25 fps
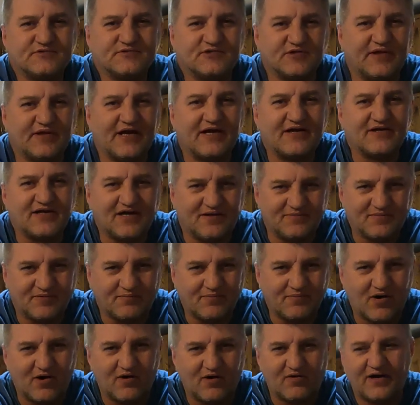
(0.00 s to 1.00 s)
so that'll come
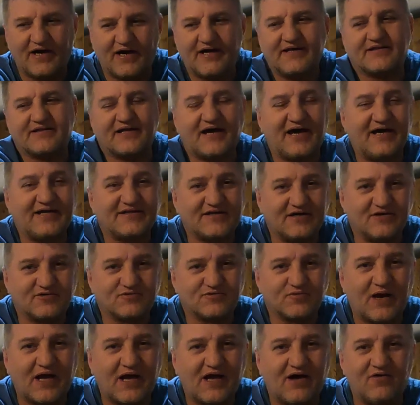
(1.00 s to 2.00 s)
tomorrow. I ate, I ate
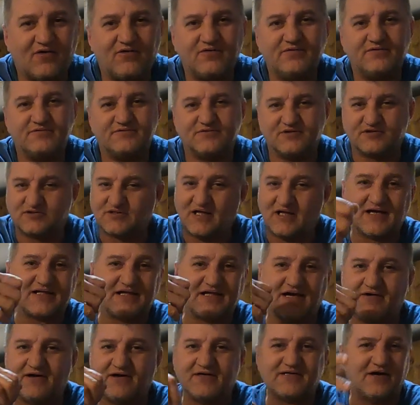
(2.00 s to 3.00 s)
those raw, just
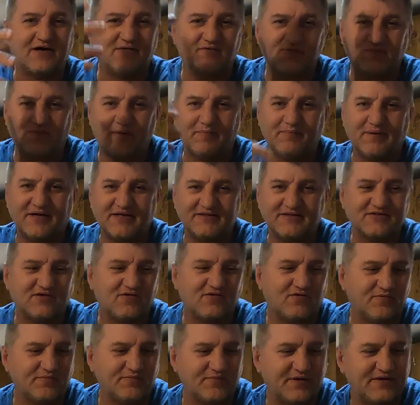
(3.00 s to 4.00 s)
like that right there with my beans
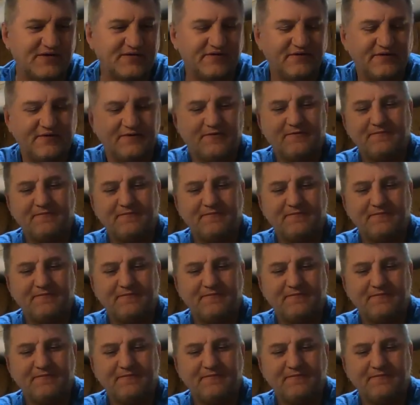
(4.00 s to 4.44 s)
and cornbread.